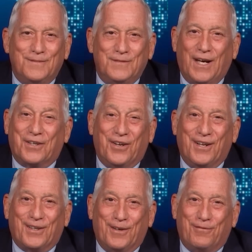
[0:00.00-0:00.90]
Dr.
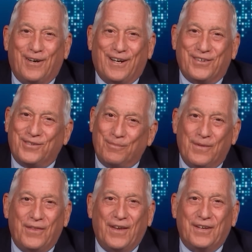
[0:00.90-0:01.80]
Nicola Fox,
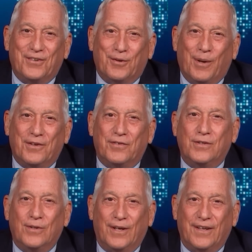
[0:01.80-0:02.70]
thank you so much for
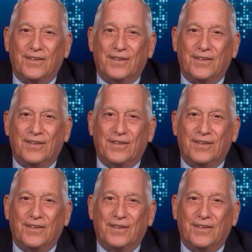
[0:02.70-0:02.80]
joining